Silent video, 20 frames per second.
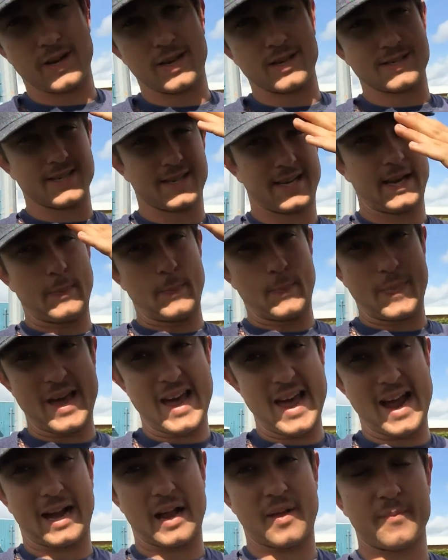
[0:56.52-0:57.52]
me to get
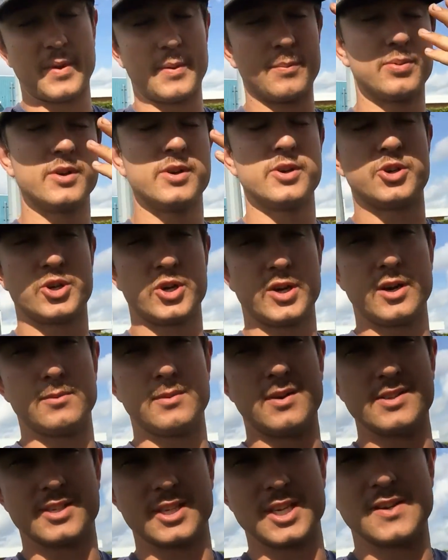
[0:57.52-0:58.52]
back. I'm pretty sure
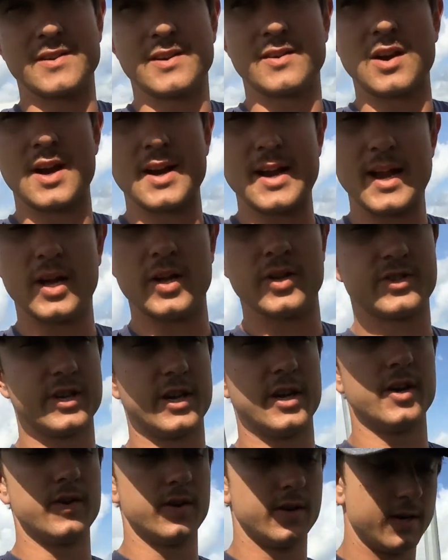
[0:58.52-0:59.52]
everybody's leaving right now.
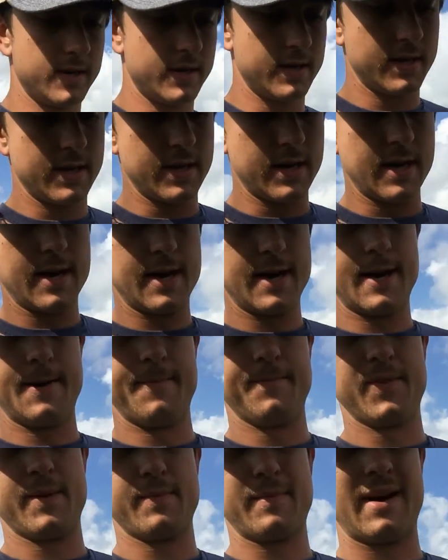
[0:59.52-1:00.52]
So
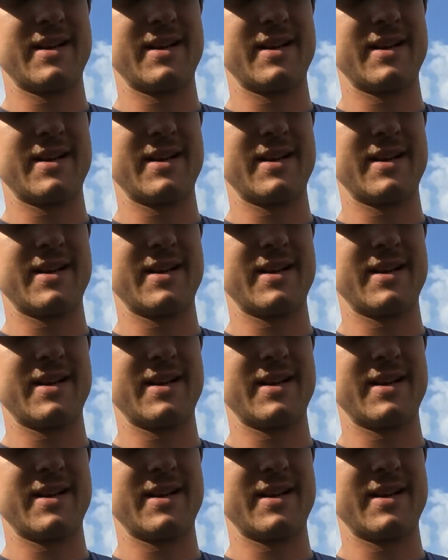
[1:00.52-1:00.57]
um, it